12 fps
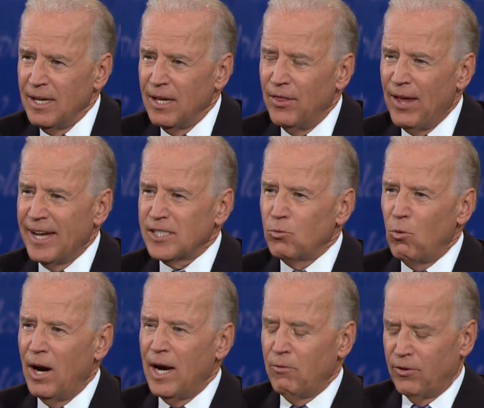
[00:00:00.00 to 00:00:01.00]
That's
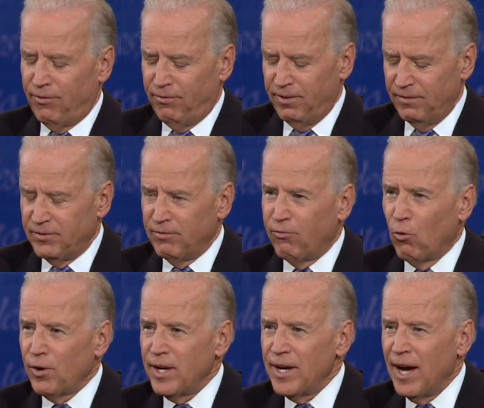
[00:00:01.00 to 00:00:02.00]
why with
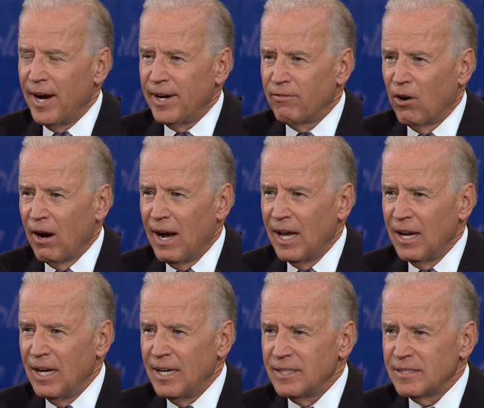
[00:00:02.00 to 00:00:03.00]
49 of our
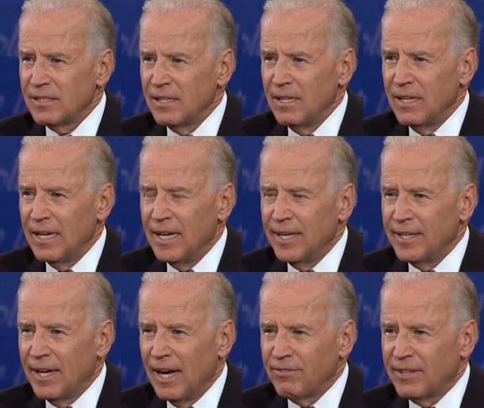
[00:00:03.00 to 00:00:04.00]
allies in
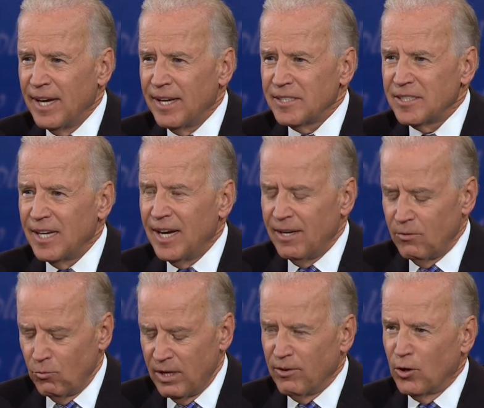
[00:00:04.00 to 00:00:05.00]
Afghanistan,
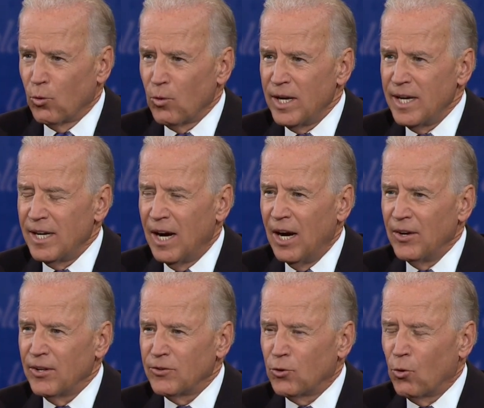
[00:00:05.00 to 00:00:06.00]
we've agreed on
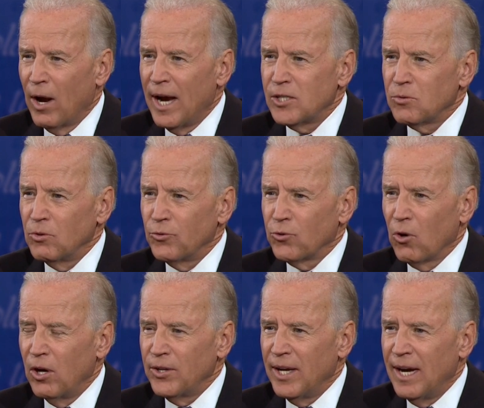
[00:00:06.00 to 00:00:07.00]
a gradual
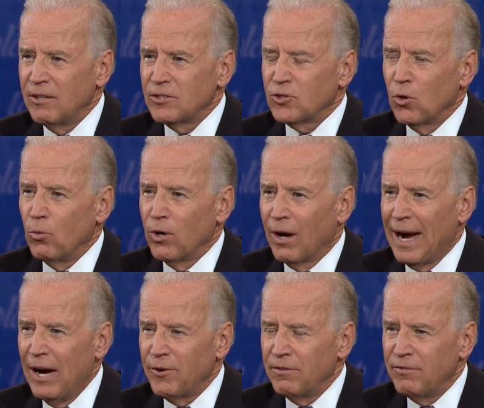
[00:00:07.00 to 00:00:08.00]
drawdown, so we're
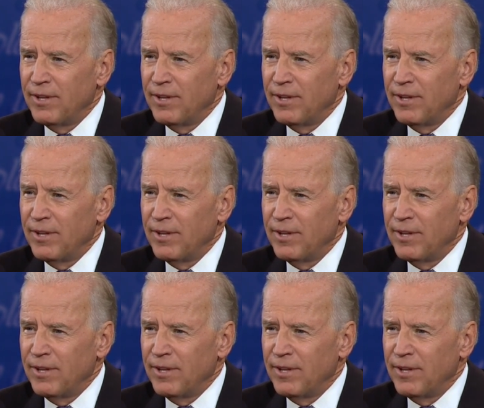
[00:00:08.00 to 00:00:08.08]
out of